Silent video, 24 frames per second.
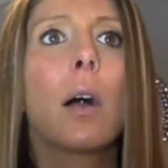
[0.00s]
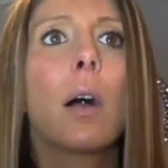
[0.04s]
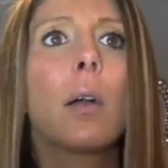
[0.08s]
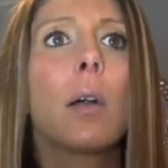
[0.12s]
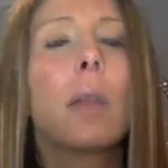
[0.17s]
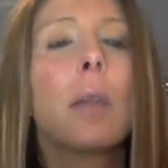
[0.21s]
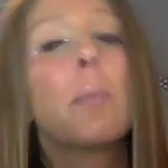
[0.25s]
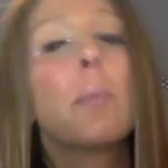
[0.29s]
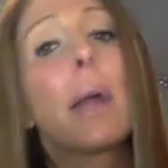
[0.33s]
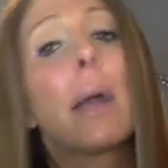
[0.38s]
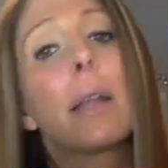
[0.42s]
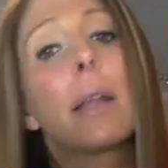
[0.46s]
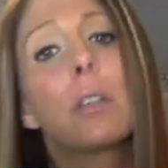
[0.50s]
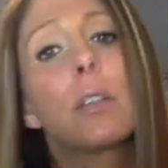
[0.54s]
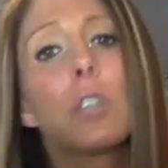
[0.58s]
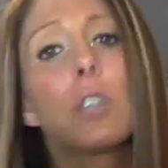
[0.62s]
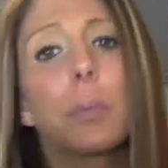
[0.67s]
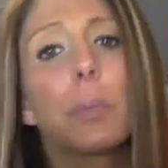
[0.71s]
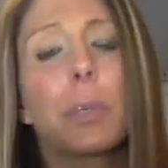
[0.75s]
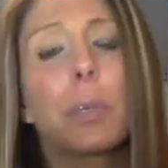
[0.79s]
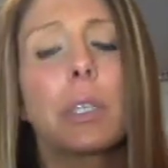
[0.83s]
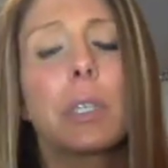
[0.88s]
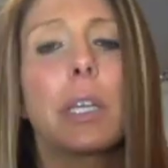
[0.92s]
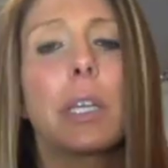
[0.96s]
In my
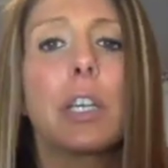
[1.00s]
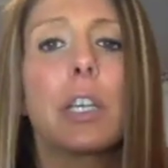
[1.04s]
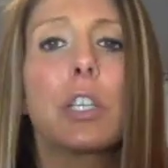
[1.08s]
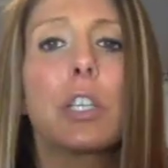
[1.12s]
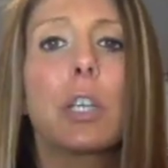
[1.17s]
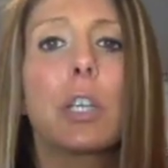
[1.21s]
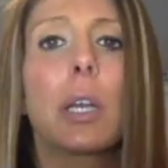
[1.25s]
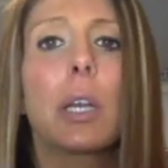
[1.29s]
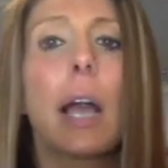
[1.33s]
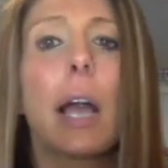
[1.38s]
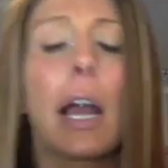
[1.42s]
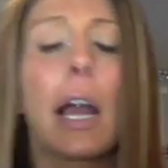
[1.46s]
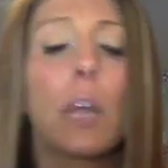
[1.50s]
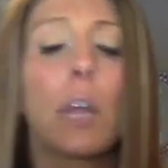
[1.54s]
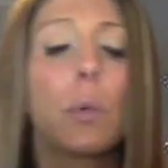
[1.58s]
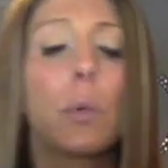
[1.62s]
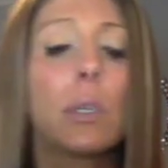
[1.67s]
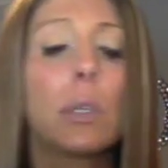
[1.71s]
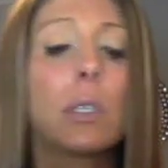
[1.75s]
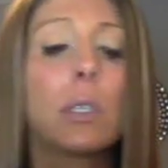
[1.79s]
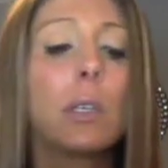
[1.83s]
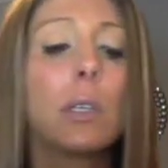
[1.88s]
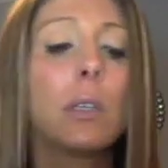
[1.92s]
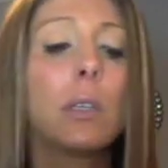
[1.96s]
interpretation, I would
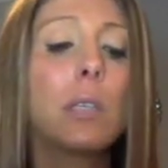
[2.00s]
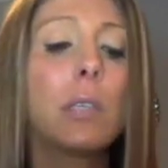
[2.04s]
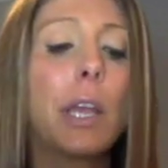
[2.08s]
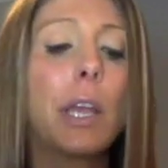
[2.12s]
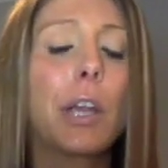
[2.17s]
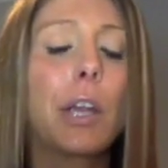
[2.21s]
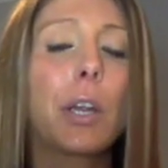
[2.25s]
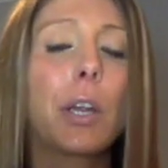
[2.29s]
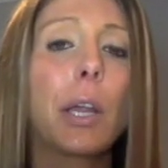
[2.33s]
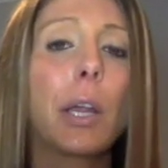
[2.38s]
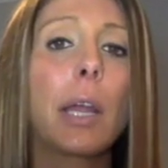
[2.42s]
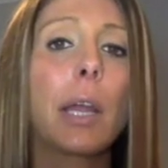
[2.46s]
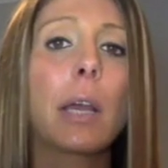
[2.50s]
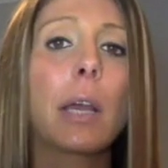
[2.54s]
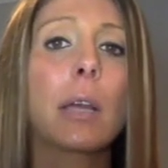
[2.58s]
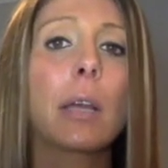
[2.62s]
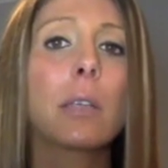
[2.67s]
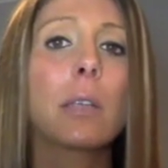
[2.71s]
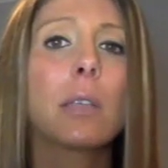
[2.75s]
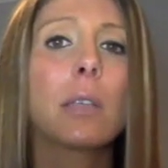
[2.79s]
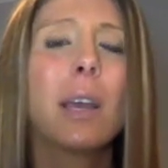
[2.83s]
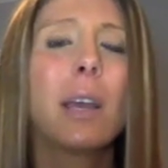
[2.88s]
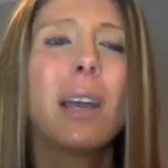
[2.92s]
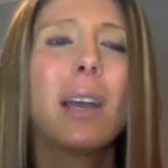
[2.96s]
see Terry
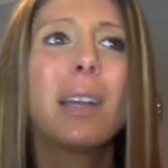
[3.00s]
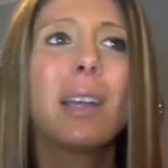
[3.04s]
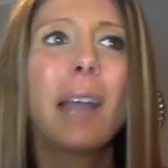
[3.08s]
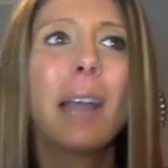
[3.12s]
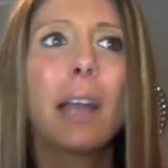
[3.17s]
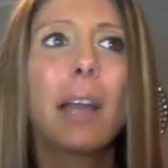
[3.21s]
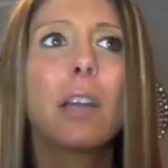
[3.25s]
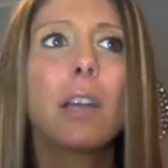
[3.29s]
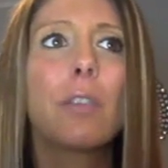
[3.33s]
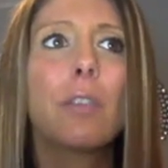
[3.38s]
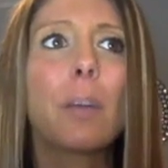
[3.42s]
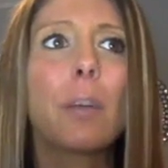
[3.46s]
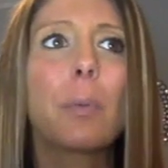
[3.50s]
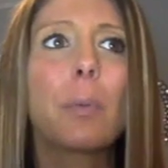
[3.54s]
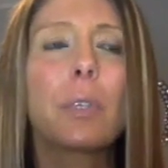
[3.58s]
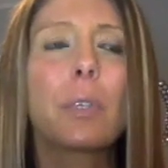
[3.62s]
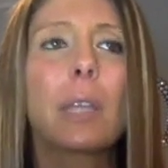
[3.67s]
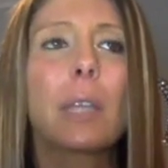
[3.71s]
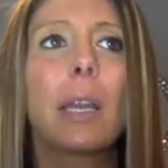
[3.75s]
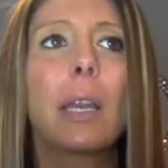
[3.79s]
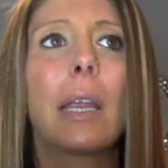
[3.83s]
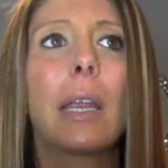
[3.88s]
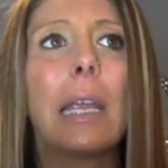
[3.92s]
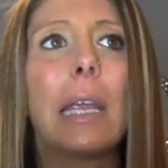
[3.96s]
as kind of
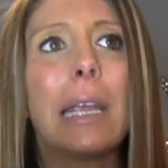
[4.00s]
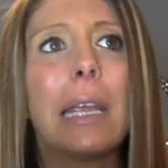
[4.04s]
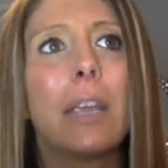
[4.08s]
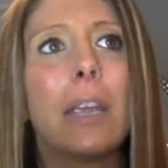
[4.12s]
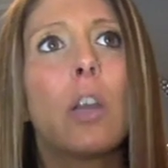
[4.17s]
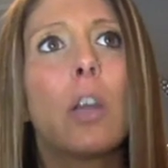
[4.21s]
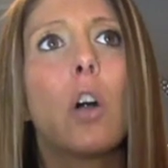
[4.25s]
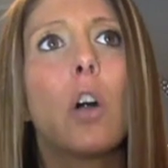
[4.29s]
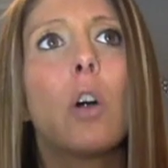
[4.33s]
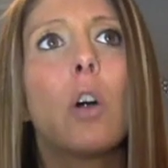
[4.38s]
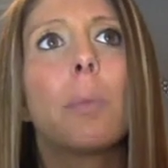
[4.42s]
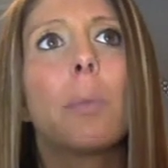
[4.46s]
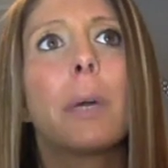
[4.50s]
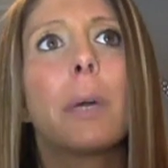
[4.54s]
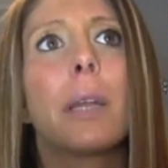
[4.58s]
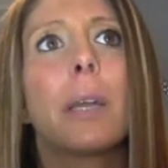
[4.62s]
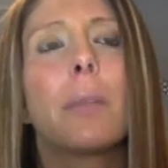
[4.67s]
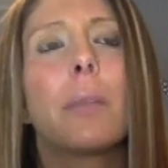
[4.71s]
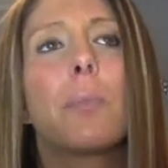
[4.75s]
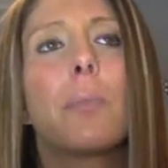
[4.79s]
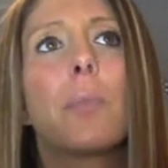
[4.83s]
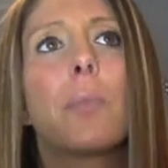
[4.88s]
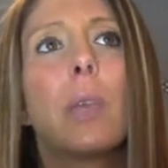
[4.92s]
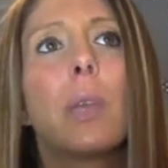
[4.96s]
representing ego, but
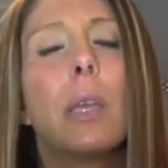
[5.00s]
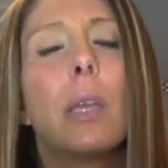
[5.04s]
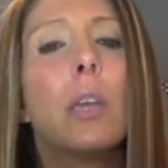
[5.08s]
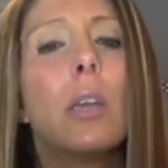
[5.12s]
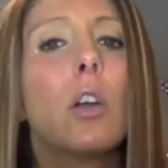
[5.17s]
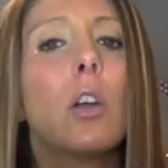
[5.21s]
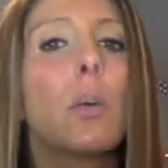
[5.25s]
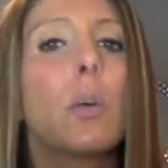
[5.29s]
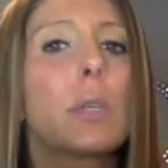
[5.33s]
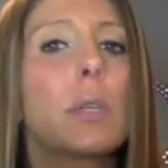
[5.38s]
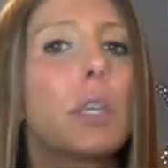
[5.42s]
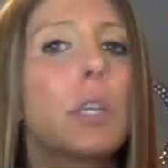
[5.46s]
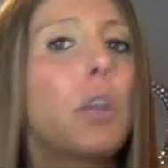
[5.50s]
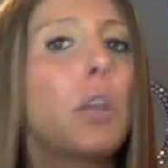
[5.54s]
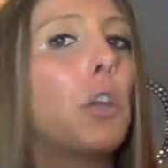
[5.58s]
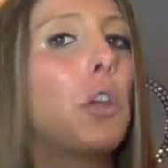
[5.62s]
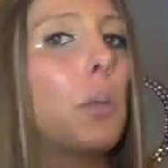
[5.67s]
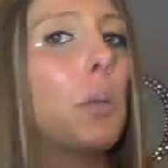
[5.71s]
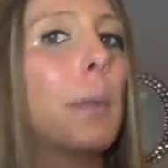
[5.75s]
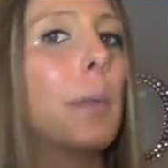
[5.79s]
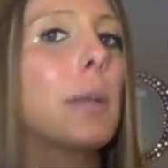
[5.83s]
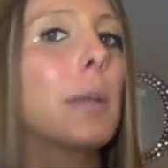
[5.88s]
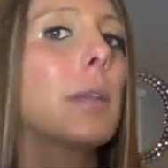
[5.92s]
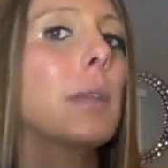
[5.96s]
ego is a
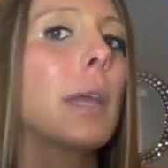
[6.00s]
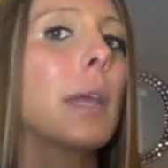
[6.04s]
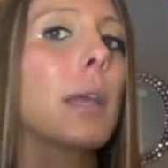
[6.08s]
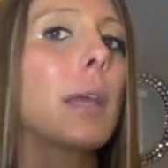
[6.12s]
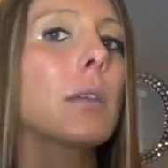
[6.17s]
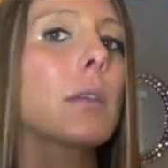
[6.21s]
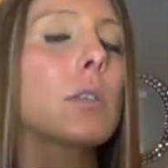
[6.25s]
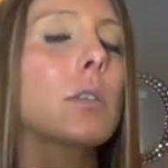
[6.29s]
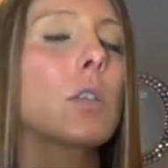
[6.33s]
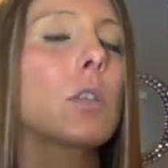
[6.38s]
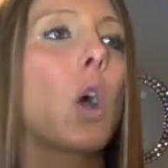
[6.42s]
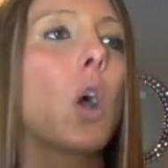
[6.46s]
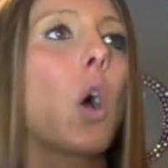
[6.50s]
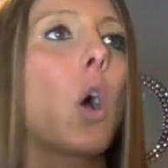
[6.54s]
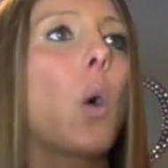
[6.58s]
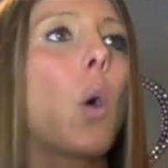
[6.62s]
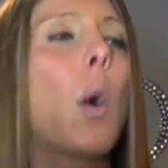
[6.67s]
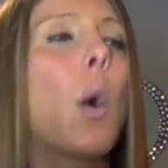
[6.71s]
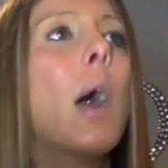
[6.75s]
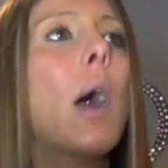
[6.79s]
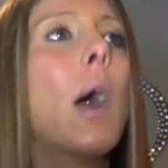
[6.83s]
human thing, so